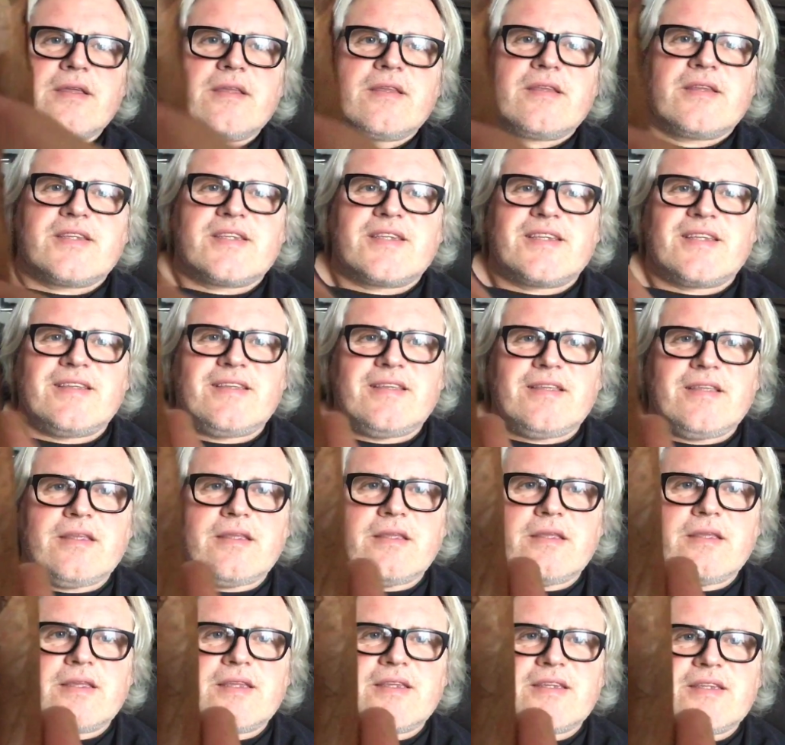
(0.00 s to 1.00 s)
See,
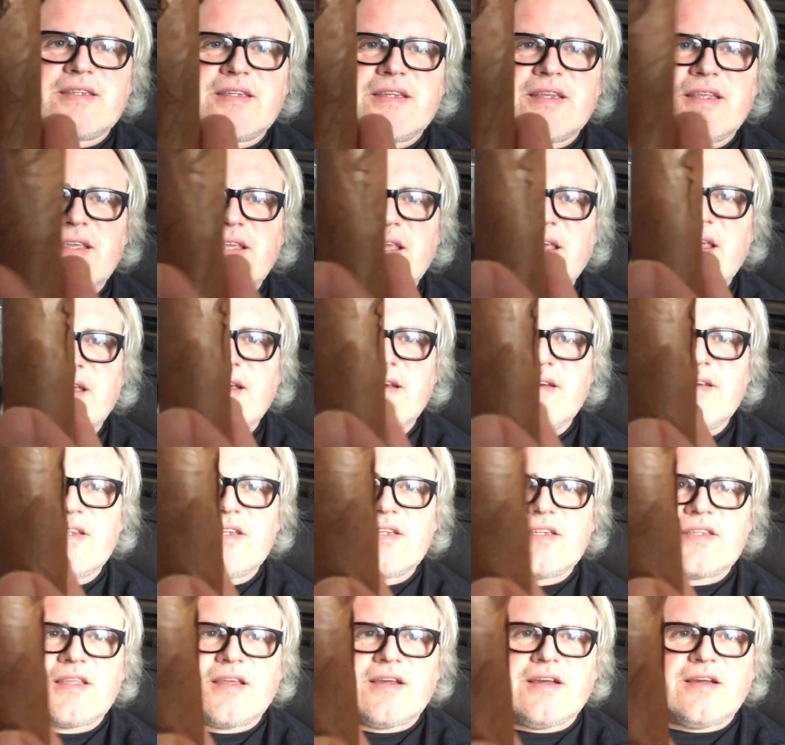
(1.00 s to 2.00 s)
you can see how
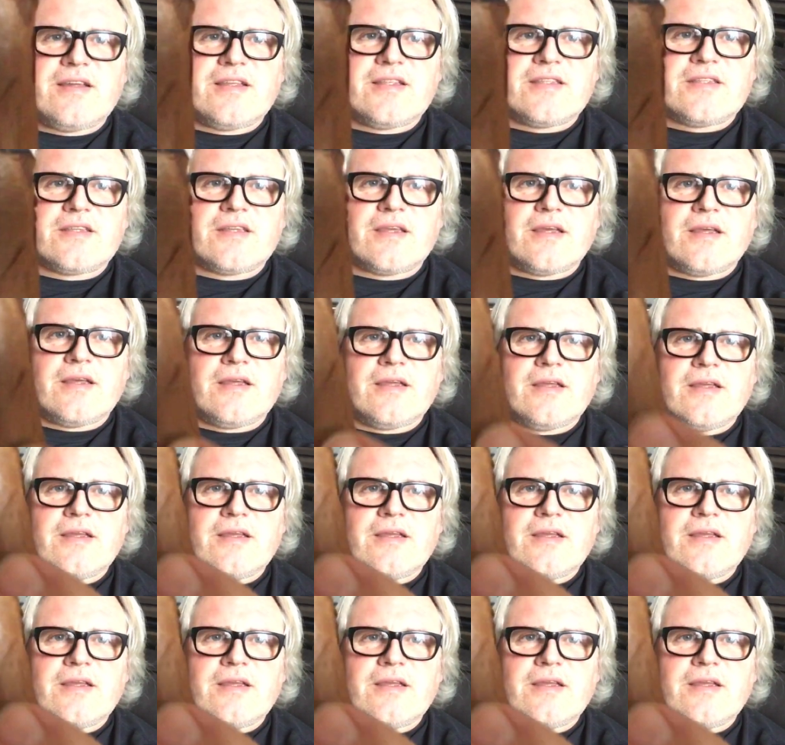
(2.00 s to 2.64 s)
it's starting to